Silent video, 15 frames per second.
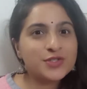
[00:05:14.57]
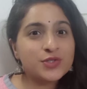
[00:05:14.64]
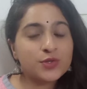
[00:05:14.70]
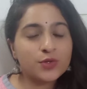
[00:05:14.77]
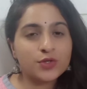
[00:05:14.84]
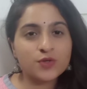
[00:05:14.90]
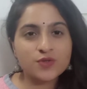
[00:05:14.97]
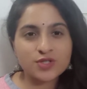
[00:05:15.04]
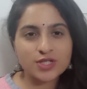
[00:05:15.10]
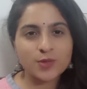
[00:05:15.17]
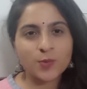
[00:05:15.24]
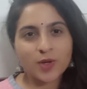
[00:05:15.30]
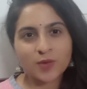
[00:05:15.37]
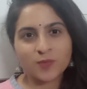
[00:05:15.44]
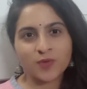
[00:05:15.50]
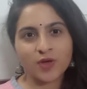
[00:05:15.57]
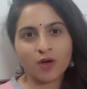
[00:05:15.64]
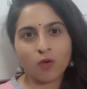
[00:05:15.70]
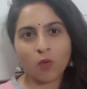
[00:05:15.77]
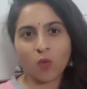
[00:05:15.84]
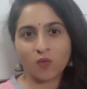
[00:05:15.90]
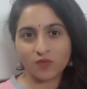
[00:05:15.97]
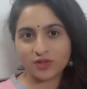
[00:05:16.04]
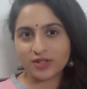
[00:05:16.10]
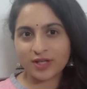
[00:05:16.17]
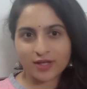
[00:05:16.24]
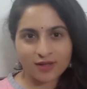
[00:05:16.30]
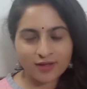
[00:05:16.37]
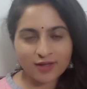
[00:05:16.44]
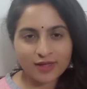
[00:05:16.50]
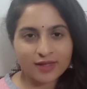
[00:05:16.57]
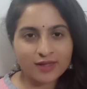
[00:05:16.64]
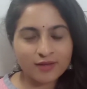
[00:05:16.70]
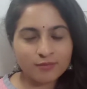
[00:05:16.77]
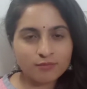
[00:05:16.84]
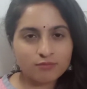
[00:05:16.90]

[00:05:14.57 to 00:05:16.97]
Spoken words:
So usually when we are overthinking,